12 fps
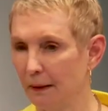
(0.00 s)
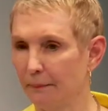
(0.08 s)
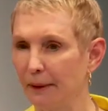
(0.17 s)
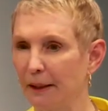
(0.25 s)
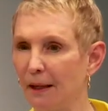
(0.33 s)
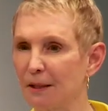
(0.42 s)

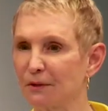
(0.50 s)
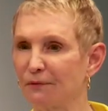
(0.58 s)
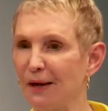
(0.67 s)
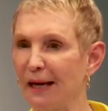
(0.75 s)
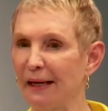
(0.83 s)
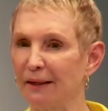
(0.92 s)
Because
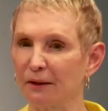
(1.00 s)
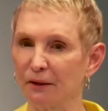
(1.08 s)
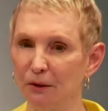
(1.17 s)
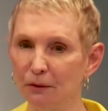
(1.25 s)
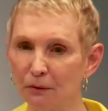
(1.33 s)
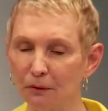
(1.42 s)
if I had
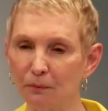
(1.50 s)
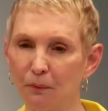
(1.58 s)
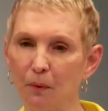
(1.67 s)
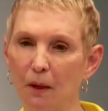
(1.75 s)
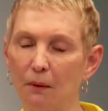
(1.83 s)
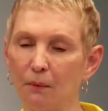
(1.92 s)
Googled
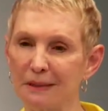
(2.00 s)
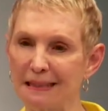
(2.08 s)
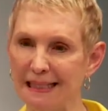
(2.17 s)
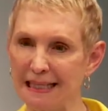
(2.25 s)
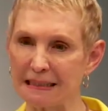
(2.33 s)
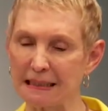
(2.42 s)
what was
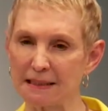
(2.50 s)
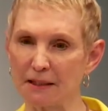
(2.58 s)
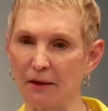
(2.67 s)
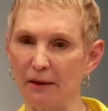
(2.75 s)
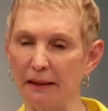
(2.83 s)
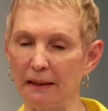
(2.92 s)

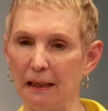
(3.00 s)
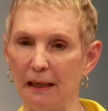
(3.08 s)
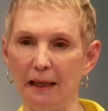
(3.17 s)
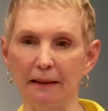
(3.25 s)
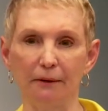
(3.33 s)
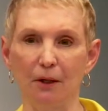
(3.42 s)
necessary,
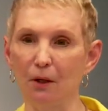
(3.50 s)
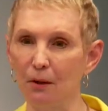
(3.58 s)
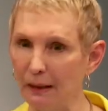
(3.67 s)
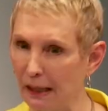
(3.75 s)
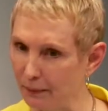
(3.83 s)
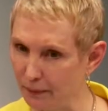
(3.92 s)
I
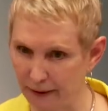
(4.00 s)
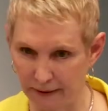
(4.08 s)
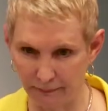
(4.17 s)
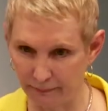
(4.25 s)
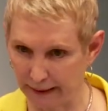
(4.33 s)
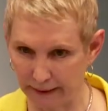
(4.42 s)
know I
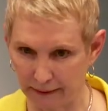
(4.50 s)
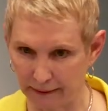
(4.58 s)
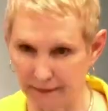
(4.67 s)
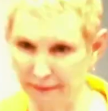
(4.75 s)
wouldn't have made it.